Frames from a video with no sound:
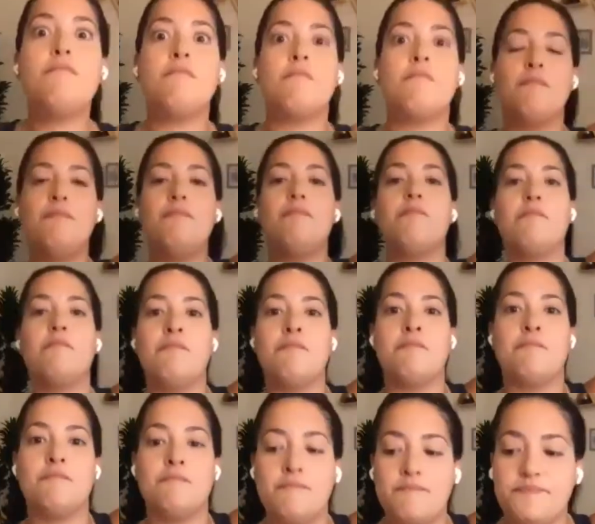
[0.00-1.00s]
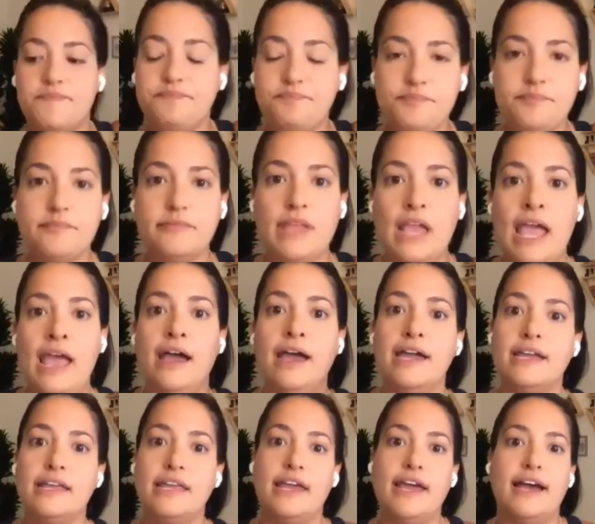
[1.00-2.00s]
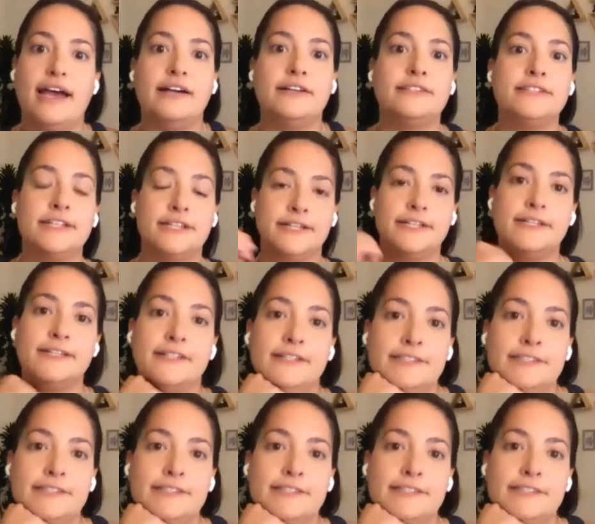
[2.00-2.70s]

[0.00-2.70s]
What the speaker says: you know, right. Like if you have ADHD, if you have